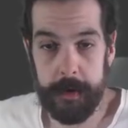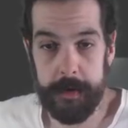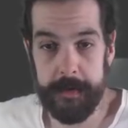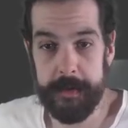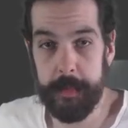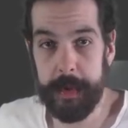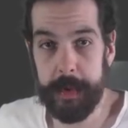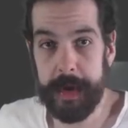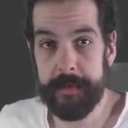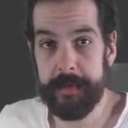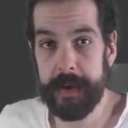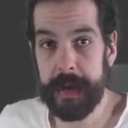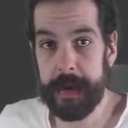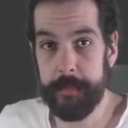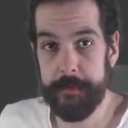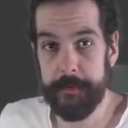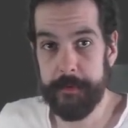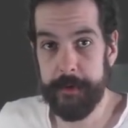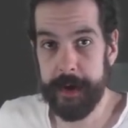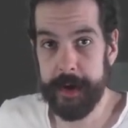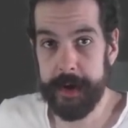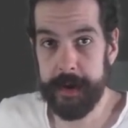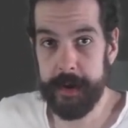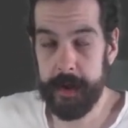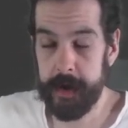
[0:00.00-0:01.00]
Right, so we have an
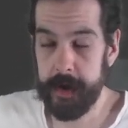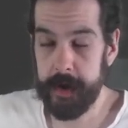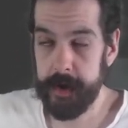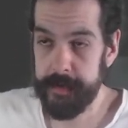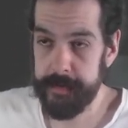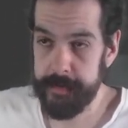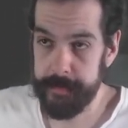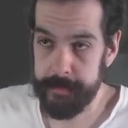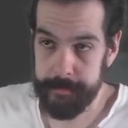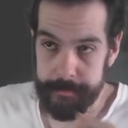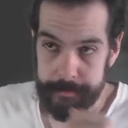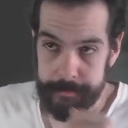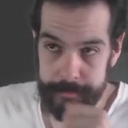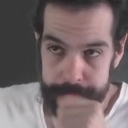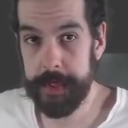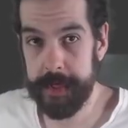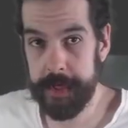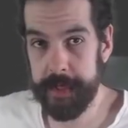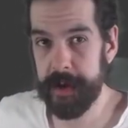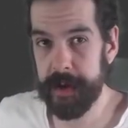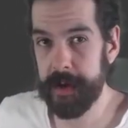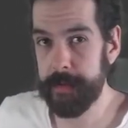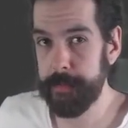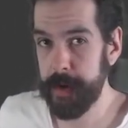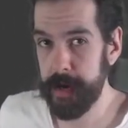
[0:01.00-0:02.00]
abstract class, which
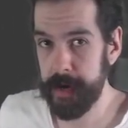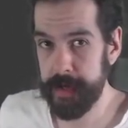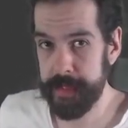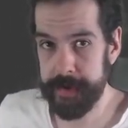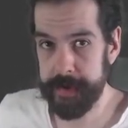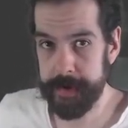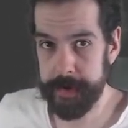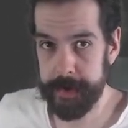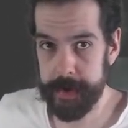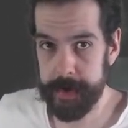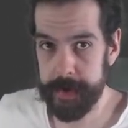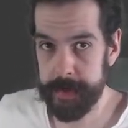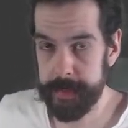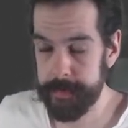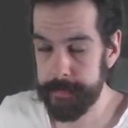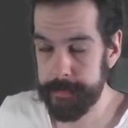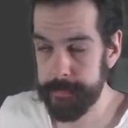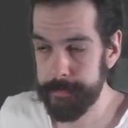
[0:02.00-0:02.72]
is our master class.